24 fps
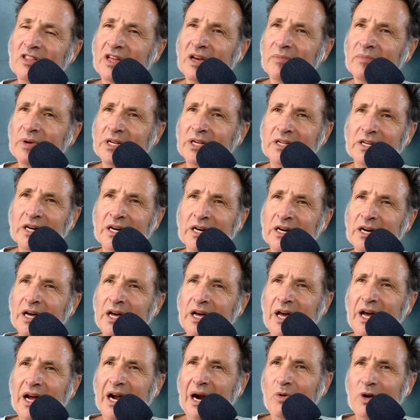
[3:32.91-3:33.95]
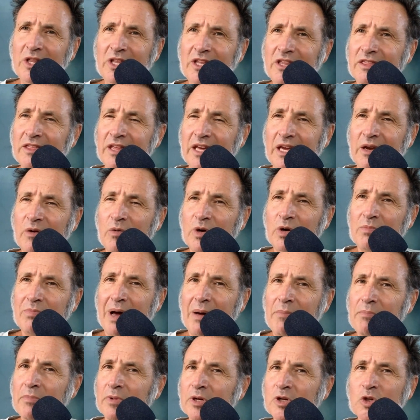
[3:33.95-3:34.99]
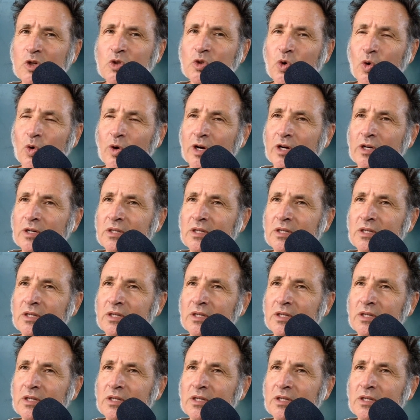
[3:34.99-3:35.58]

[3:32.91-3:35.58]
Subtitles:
And I'm really thinking with my middle daughter.